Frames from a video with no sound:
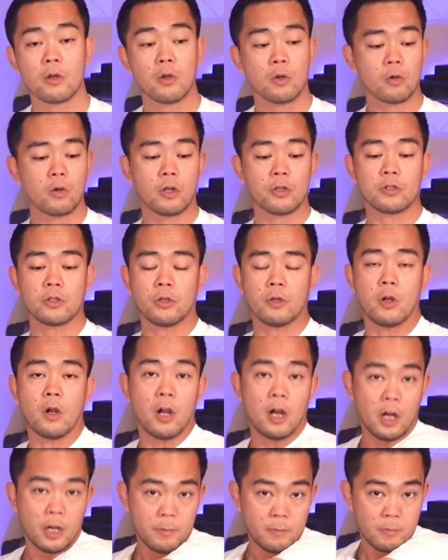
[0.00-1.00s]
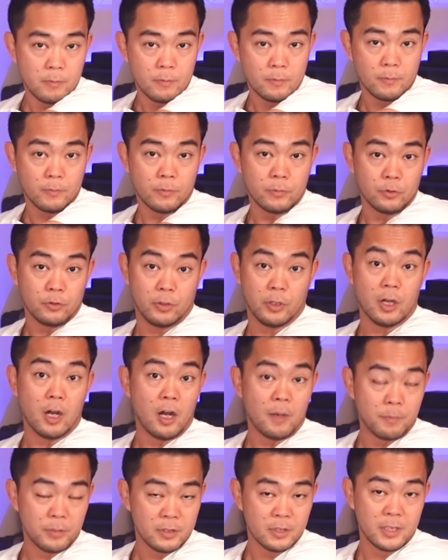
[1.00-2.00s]
cross your arm to the
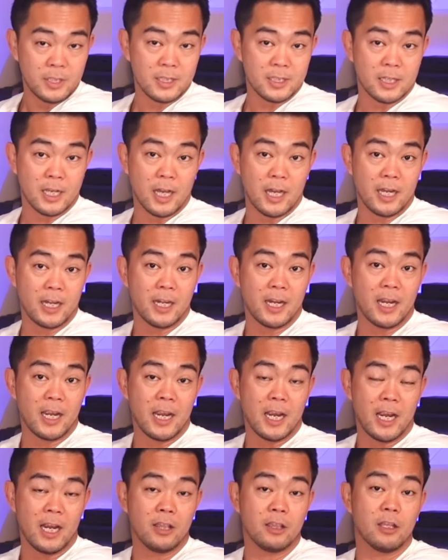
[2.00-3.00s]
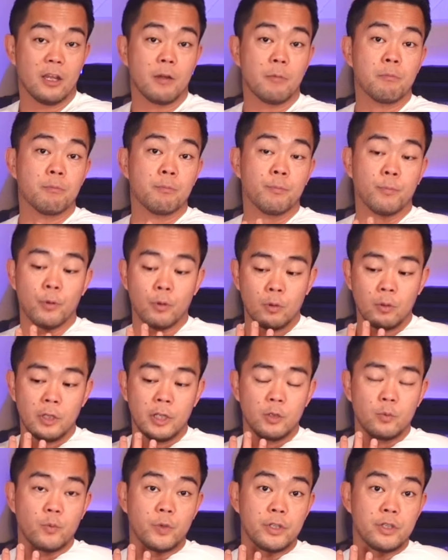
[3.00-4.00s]
opposite side and then pull
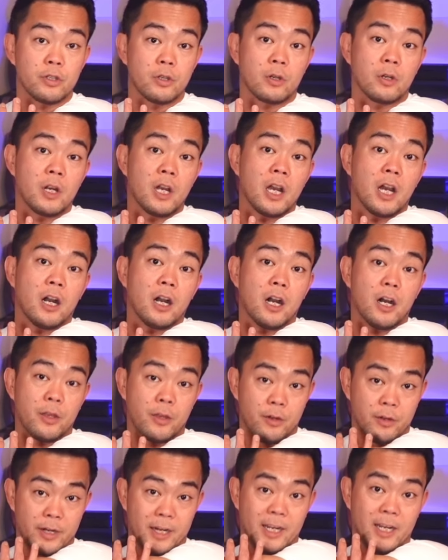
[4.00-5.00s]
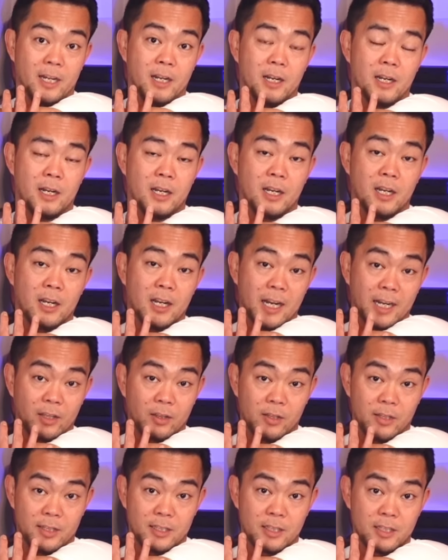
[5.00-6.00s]
it with your other hand
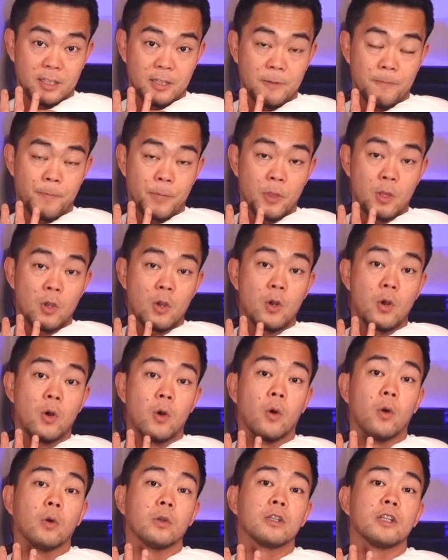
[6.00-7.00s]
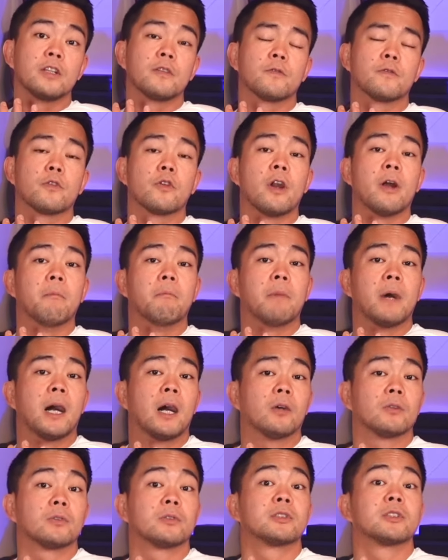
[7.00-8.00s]
like this. Hold it for
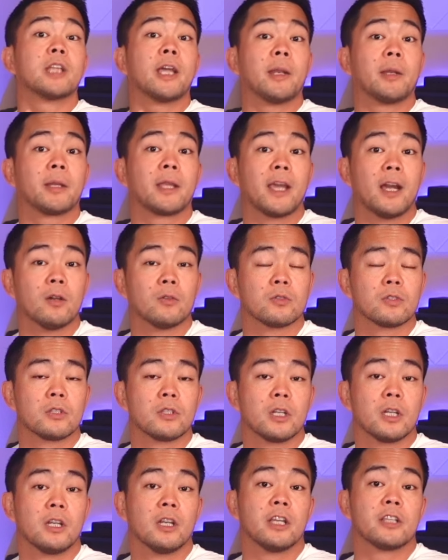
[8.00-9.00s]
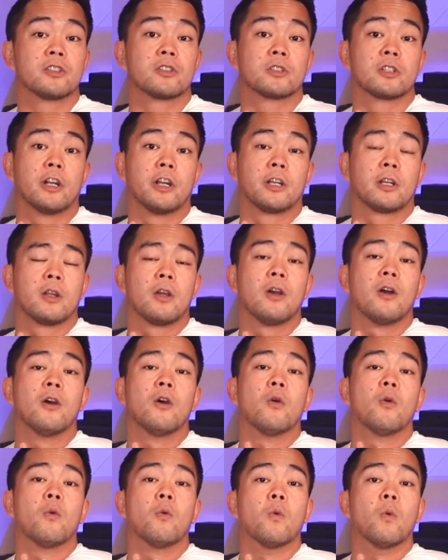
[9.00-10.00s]
about 10 counts. Let's start.
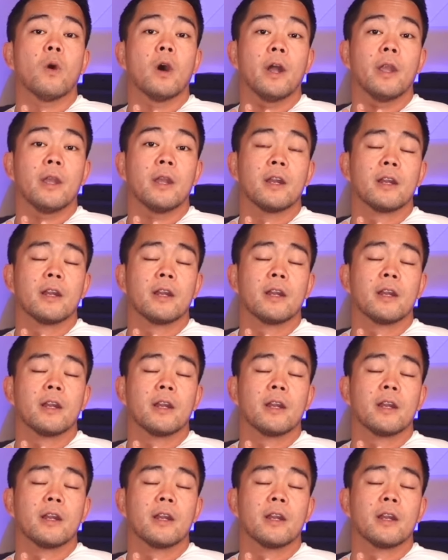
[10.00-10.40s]
1,